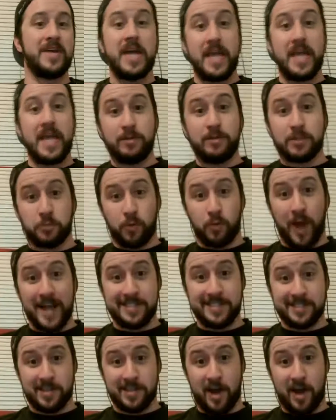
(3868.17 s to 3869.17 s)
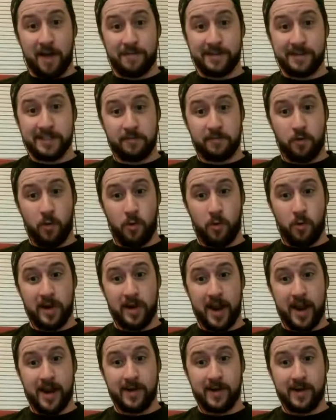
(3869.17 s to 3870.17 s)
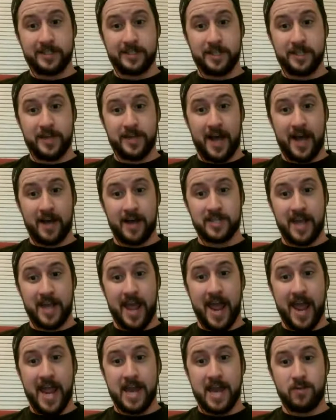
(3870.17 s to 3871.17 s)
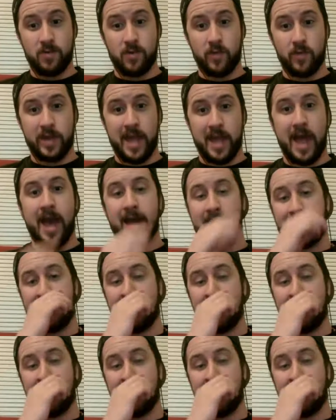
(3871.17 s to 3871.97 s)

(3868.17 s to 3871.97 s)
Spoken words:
He was Rice's offensive coordinator in 2008 when we had our